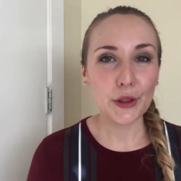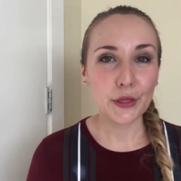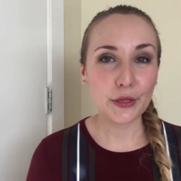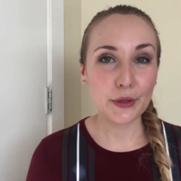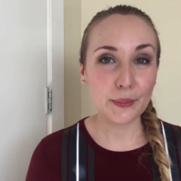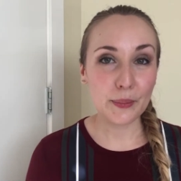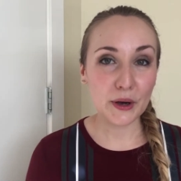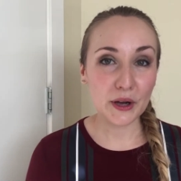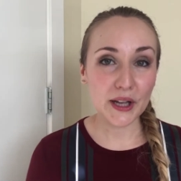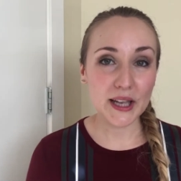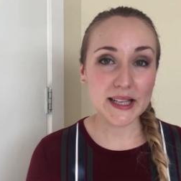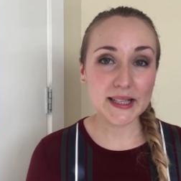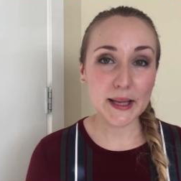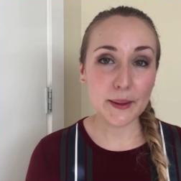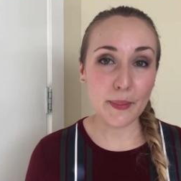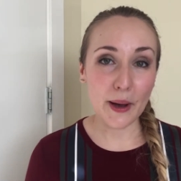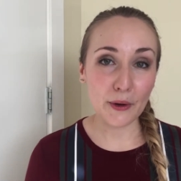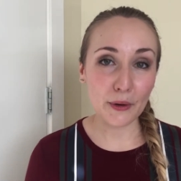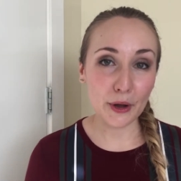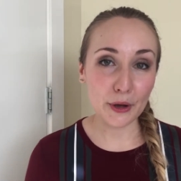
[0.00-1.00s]
The book is
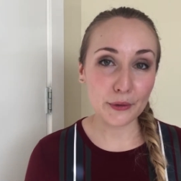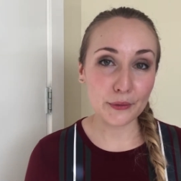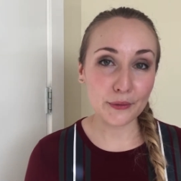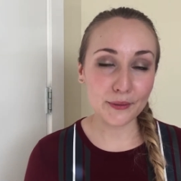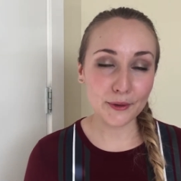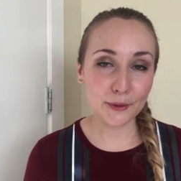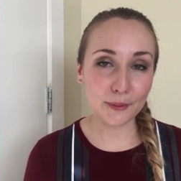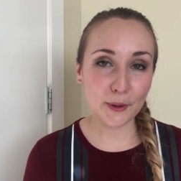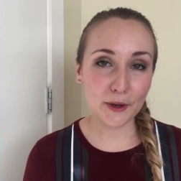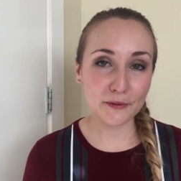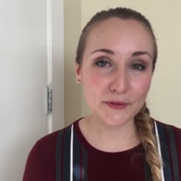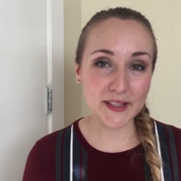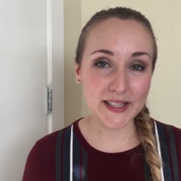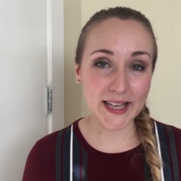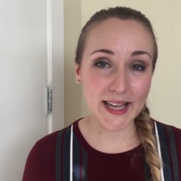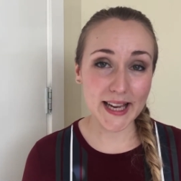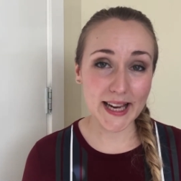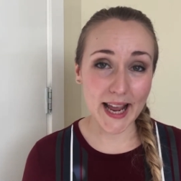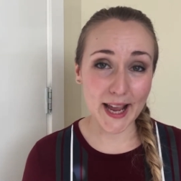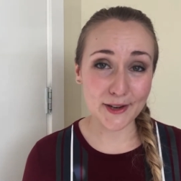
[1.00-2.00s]
about a group of
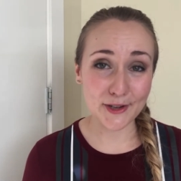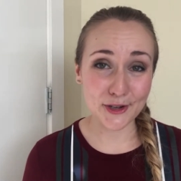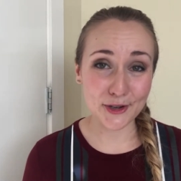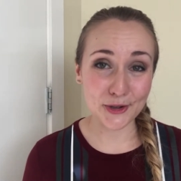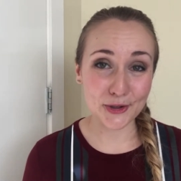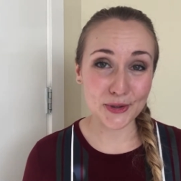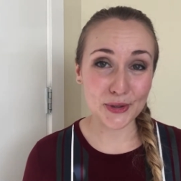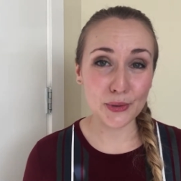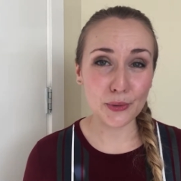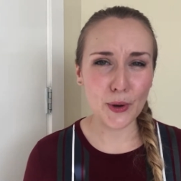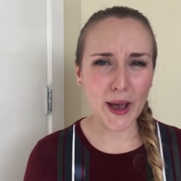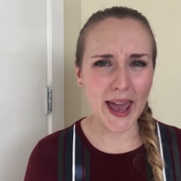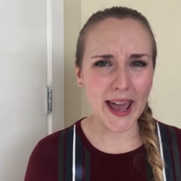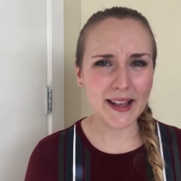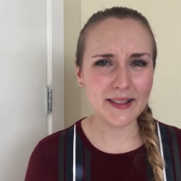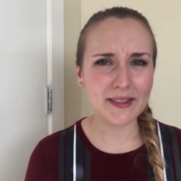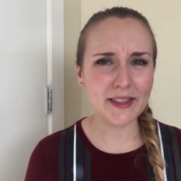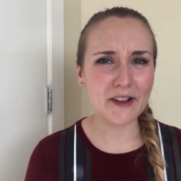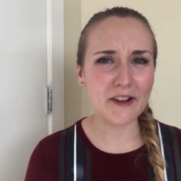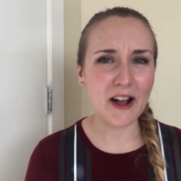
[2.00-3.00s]
teenagers who
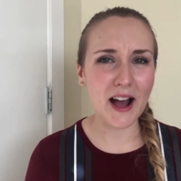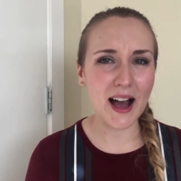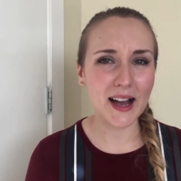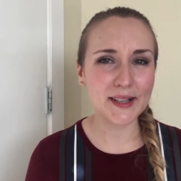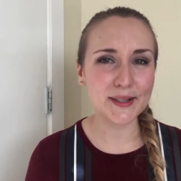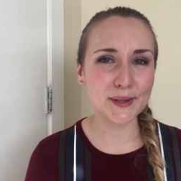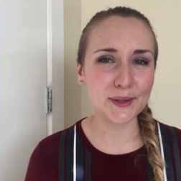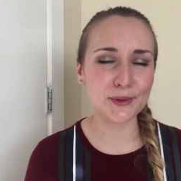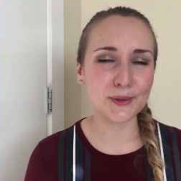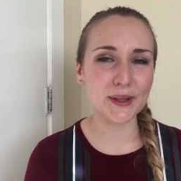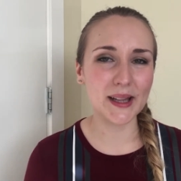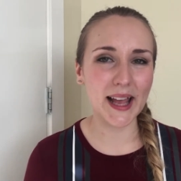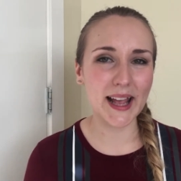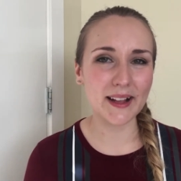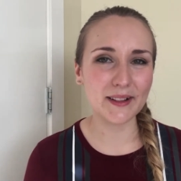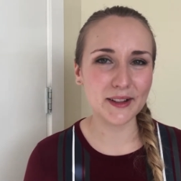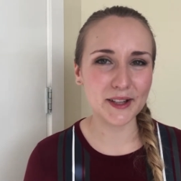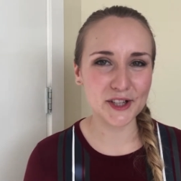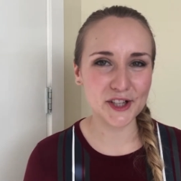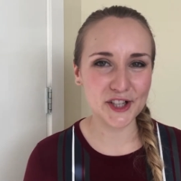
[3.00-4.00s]
hate their high school
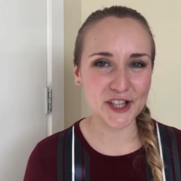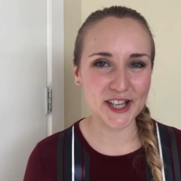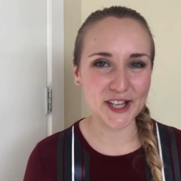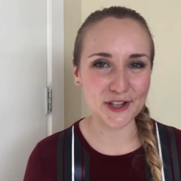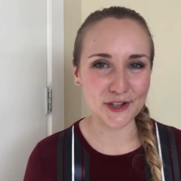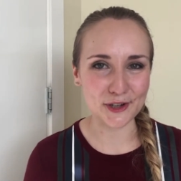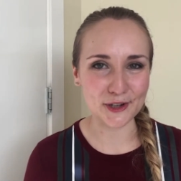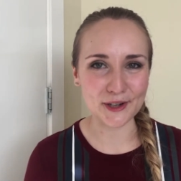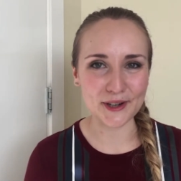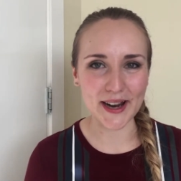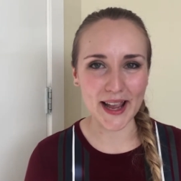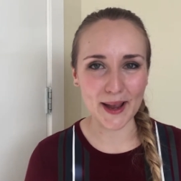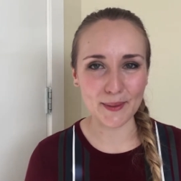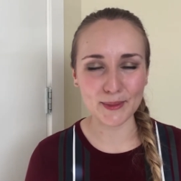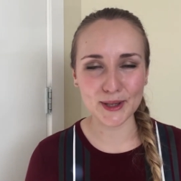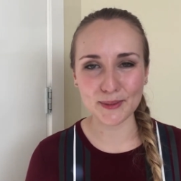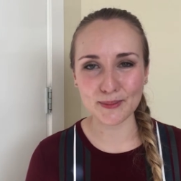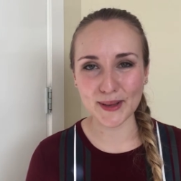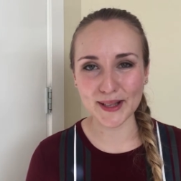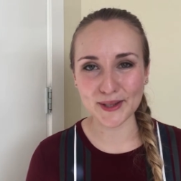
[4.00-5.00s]
English teacher
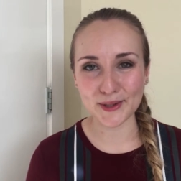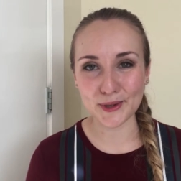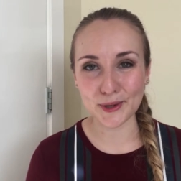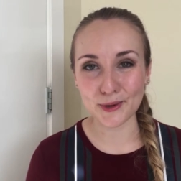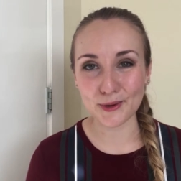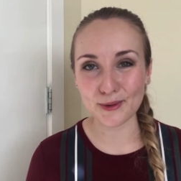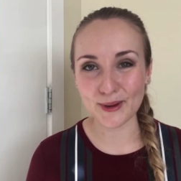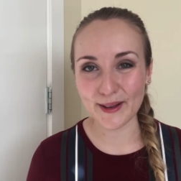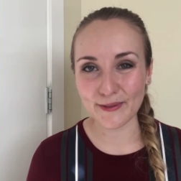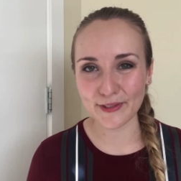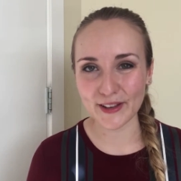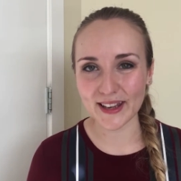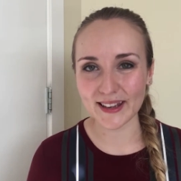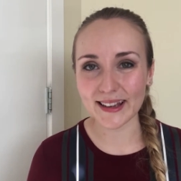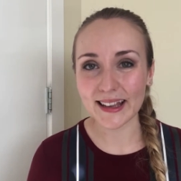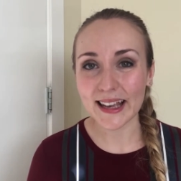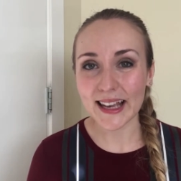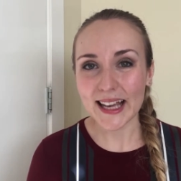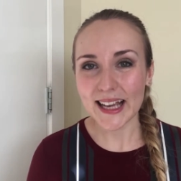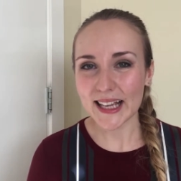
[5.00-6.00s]
named Mr.
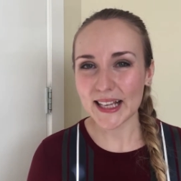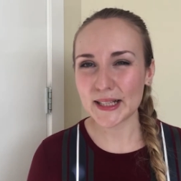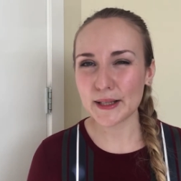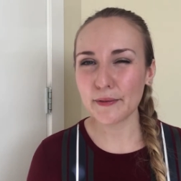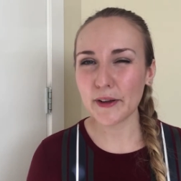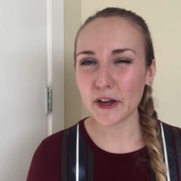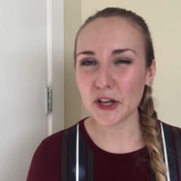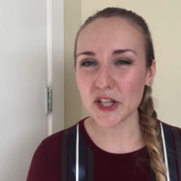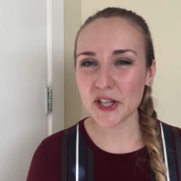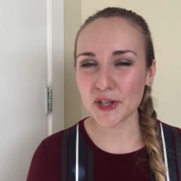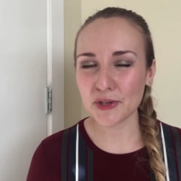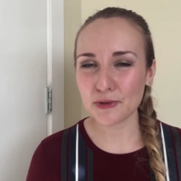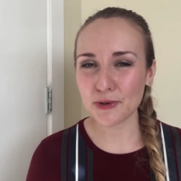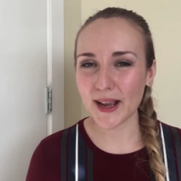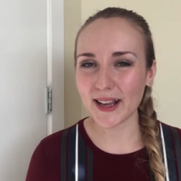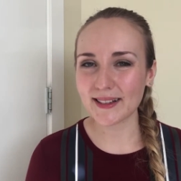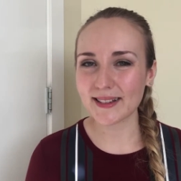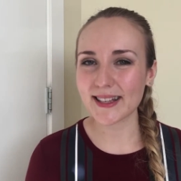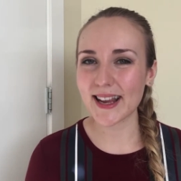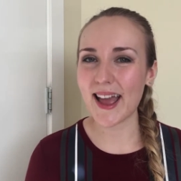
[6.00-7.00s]
Griffin. He's a very
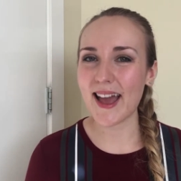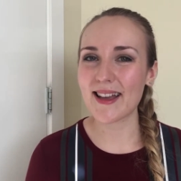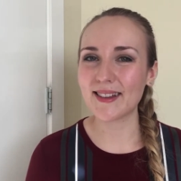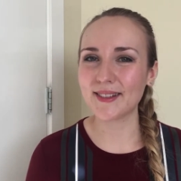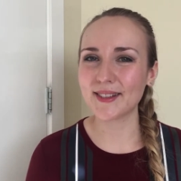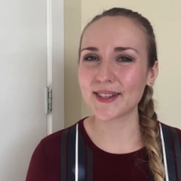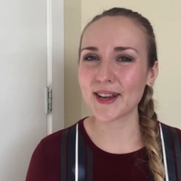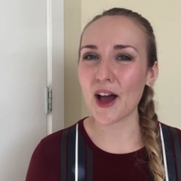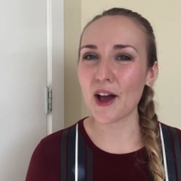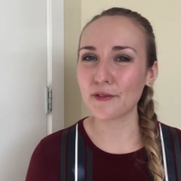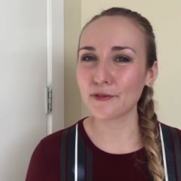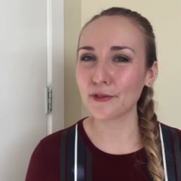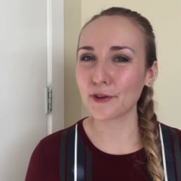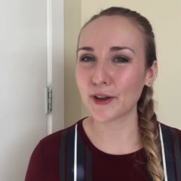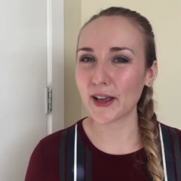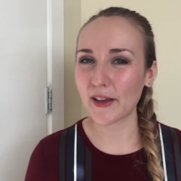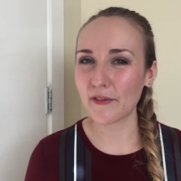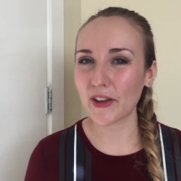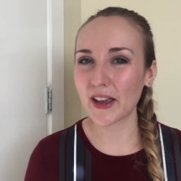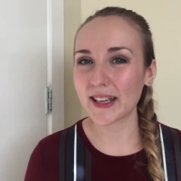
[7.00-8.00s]
strict and
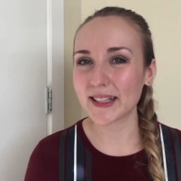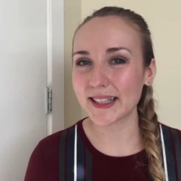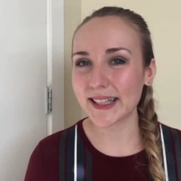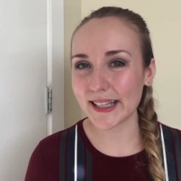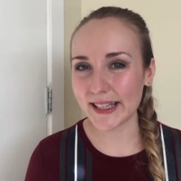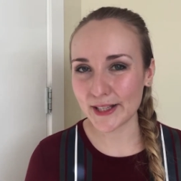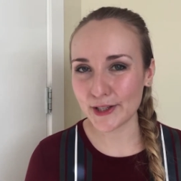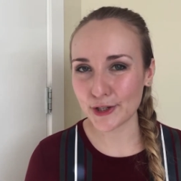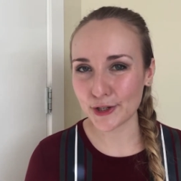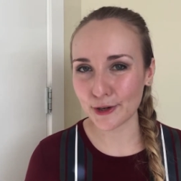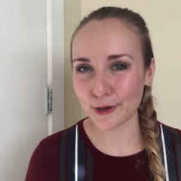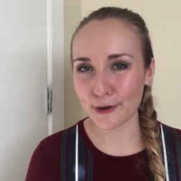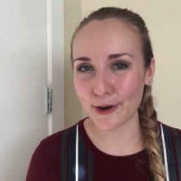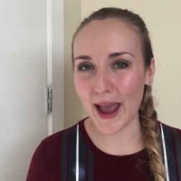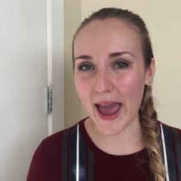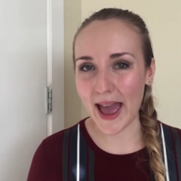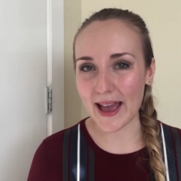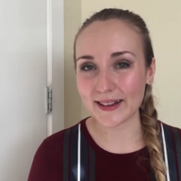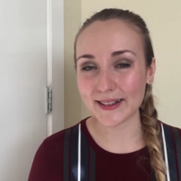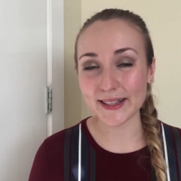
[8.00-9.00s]
unforgiving teacher,
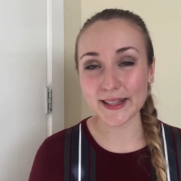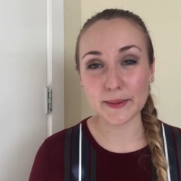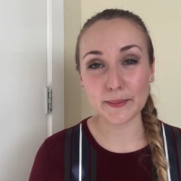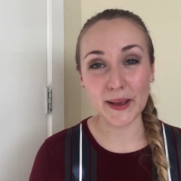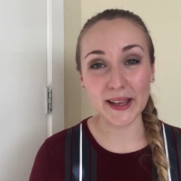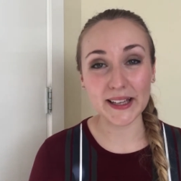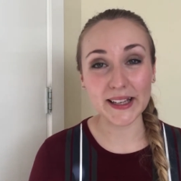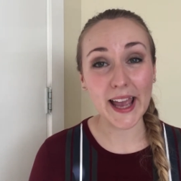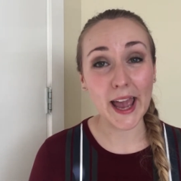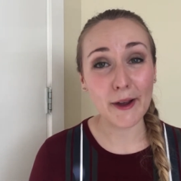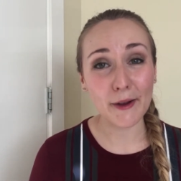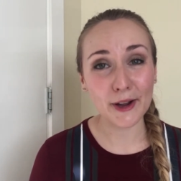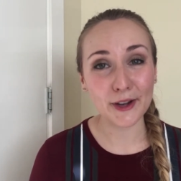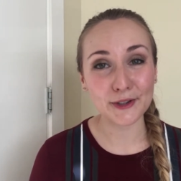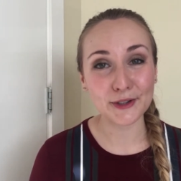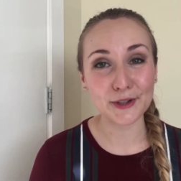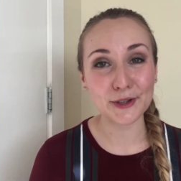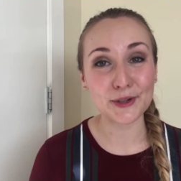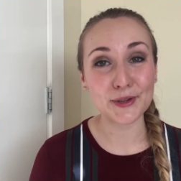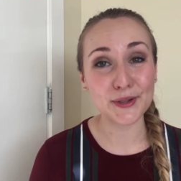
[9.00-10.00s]
and the main
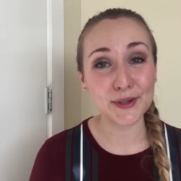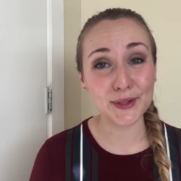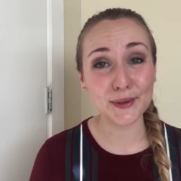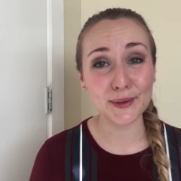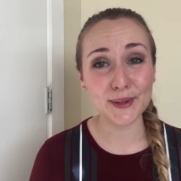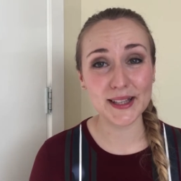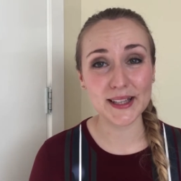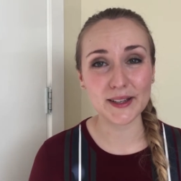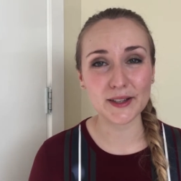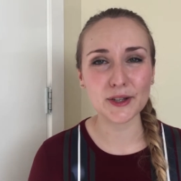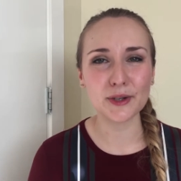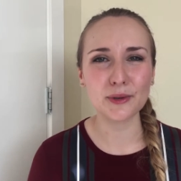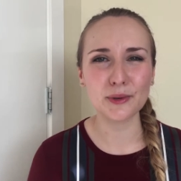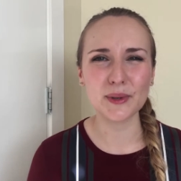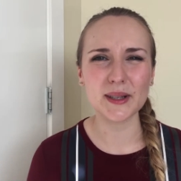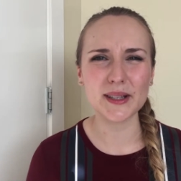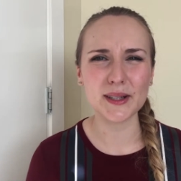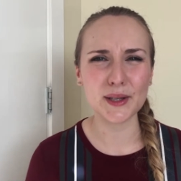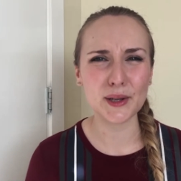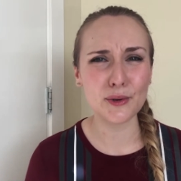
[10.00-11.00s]
character, Susan, who
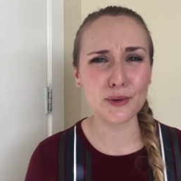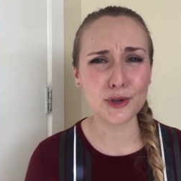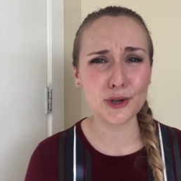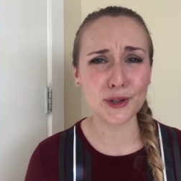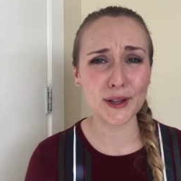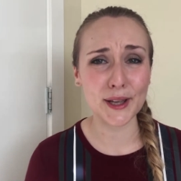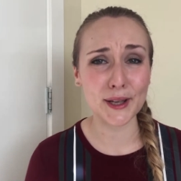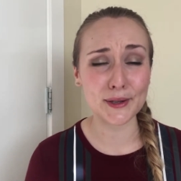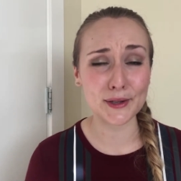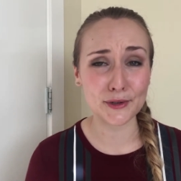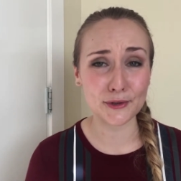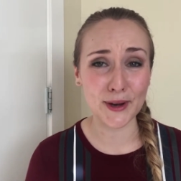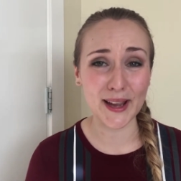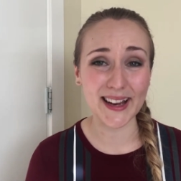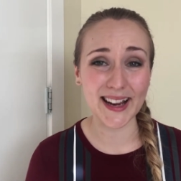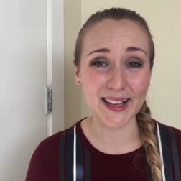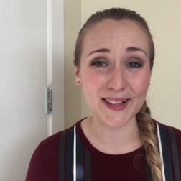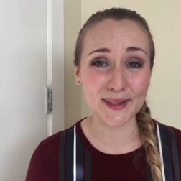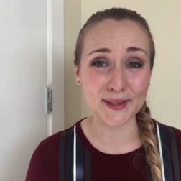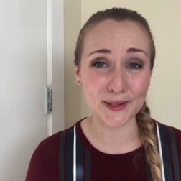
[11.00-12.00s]
is usually a
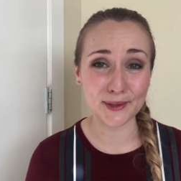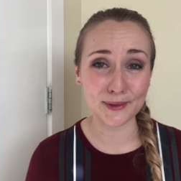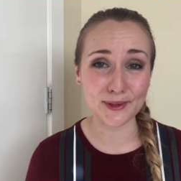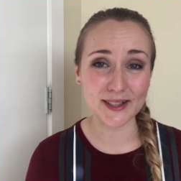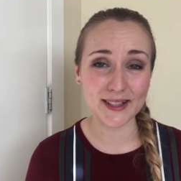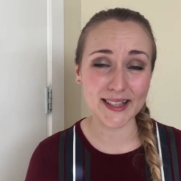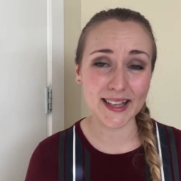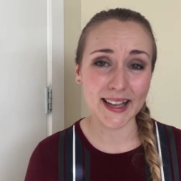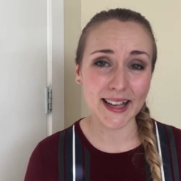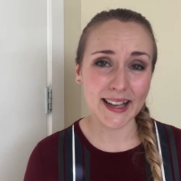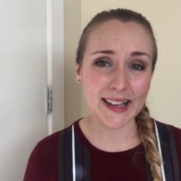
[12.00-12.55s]
straight A student,